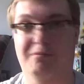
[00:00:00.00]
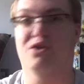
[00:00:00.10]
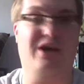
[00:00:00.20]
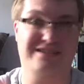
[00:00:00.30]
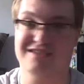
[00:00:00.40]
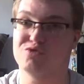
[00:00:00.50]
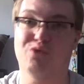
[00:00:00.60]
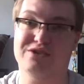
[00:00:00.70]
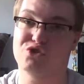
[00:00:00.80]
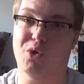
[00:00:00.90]
from the classics
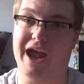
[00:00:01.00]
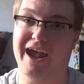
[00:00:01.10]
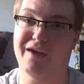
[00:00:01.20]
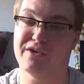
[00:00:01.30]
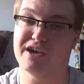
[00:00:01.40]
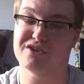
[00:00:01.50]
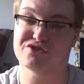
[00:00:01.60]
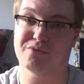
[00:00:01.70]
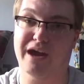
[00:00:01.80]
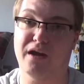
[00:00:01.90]
retro
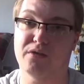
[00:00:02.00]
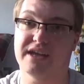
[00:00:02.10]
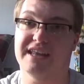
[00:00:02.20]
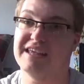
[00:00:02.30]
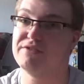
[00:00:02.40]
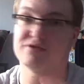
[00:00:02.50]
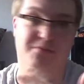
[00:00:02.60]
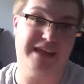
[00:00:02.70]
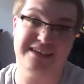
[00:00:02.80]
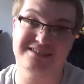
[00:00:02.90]
areas around, and even
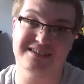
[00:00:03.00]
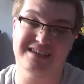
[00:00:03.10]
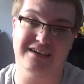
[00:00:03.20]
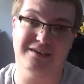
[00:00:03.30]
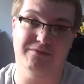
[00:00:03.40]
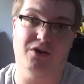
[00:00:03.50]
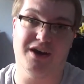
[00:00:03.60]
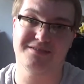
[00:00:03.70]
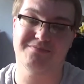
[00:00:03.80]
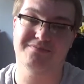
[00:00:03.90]
some latest I can
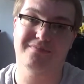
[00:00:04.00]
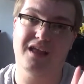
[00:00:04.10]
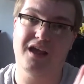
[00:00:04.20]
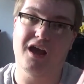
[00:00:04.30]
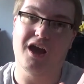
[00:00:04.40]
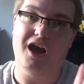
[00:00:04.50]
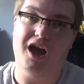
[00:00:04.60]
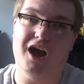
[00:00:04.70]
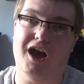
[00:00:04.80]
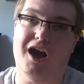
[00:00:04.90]
find.
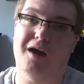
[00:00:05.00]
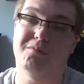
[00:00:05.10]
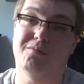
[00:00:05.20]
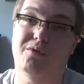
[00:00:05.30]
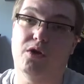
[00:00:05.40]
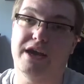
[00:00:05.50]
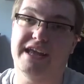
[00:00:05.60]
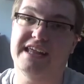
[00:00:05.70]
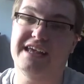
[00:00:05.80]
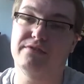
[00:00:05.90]
And
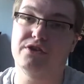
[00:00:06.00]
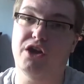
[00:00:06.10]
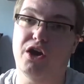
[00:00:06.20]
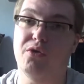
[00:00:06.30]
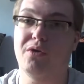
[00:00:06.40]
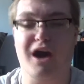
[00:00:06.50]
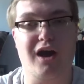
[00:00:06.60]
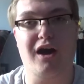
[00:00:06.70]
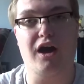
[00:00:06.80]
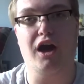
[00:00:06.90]
even though,
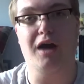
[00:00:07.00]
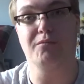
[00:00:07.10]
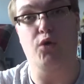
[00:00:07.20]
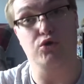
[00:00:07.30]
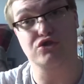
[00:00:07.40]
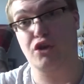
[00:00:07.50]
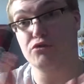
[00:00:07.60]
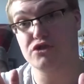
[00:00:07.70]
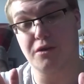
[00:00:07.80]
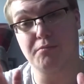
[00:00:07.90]
also
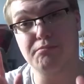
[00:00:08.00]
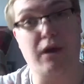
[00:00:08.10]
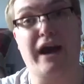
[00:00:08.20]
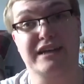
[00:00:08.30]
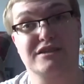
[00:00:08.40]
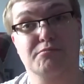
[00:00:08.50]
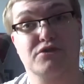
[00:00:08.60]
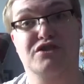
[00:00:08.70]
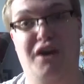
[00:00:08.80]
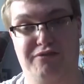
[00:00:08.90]
some buying some
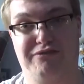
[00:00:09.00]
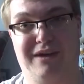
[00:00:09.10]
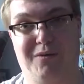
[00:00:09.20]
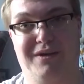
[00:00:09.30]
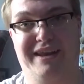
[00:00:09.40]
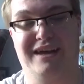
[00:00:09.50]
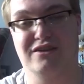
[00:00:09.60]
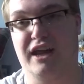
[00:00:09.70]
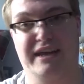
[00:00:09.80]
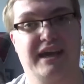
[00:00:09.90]
stuff that one there,
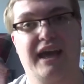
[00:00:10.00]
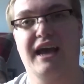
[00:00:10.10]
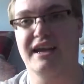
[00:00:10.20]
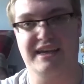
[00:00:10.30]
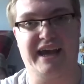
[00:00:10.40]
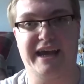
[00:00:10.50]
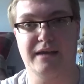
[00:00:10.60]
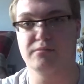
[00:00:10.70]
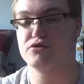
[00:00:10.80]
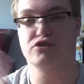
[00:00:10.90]
like
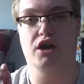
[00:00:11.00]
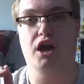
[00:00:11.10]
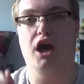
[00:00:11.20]
games,